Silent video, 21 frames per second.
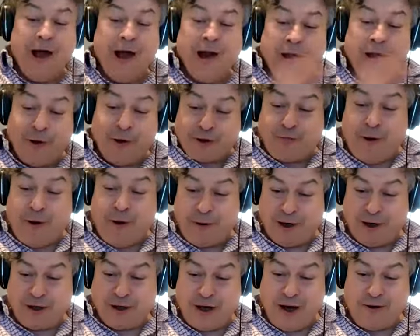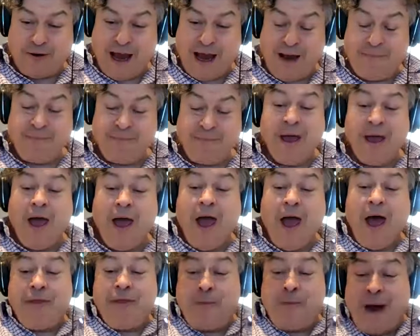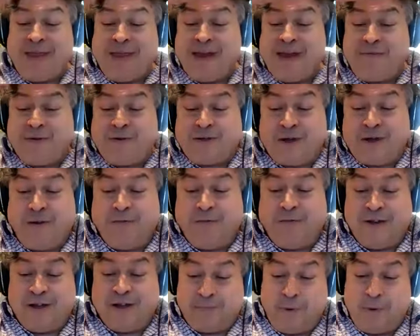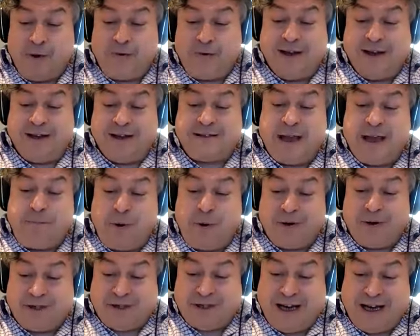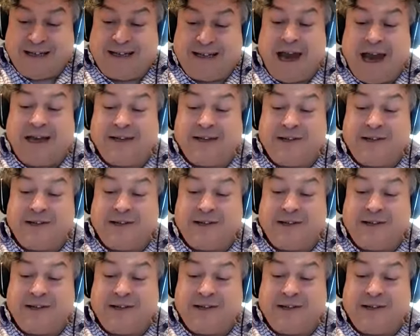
Looks rubbish. Okay, the way they've resolved this beautifully is they put six eggs in a